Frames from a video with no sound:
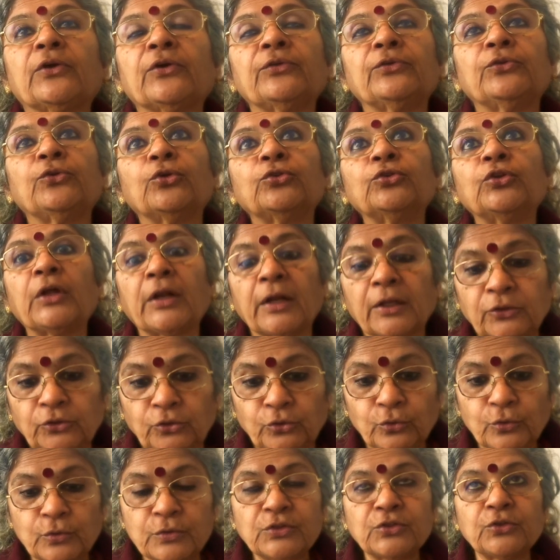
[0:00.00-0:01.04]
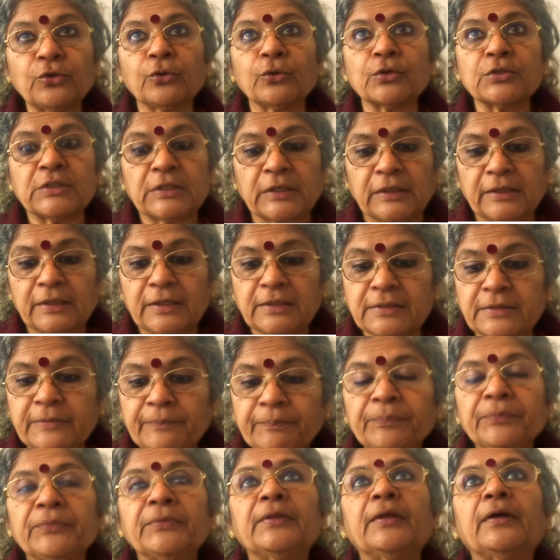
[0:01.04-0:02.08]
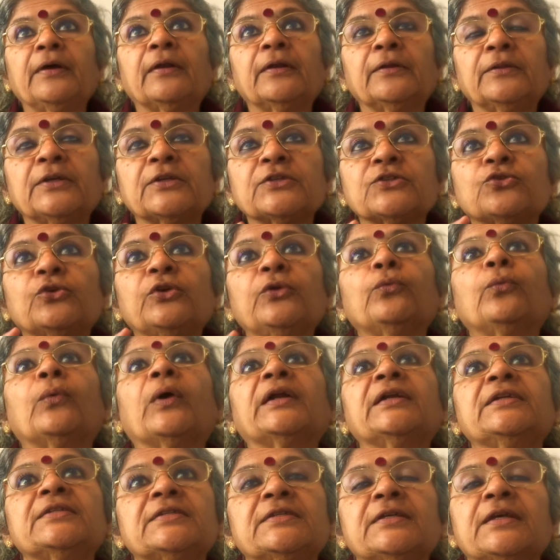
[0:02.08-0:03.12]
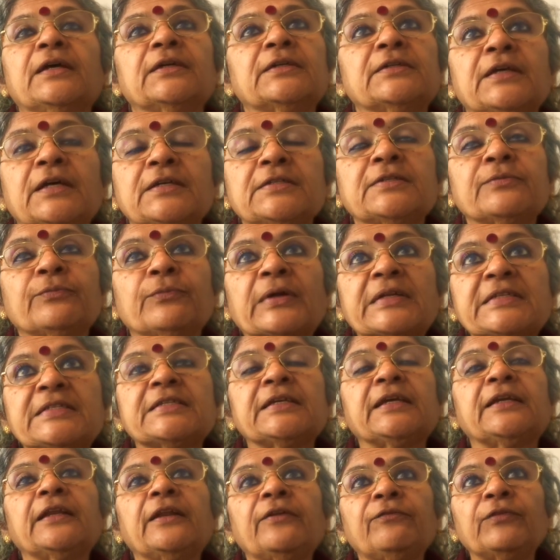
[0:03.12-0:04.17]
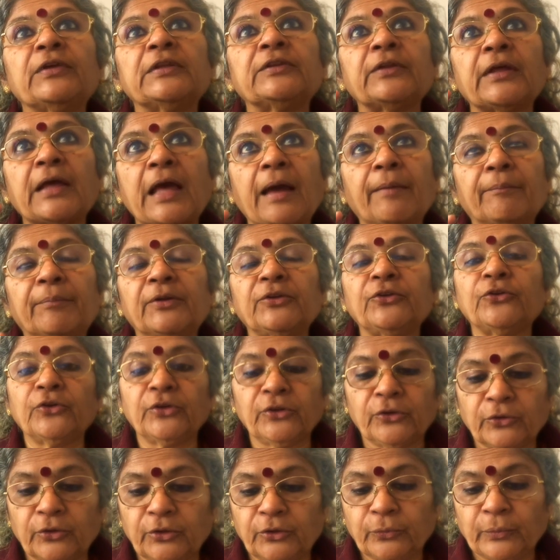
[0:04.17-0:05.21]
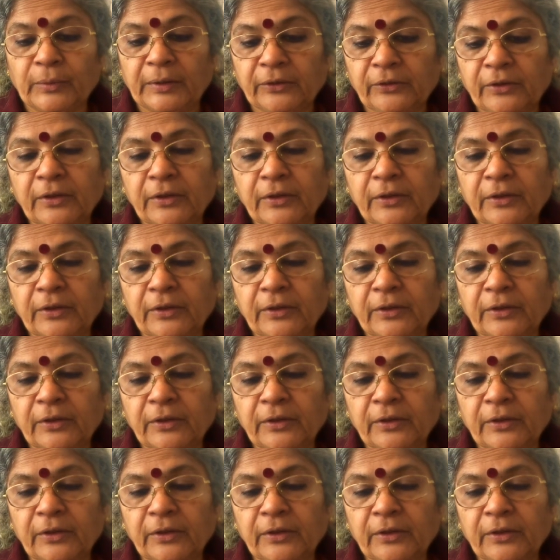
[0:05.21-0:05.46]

Though there are 2 0 signals, there is only one signal with amplitude equal to 1.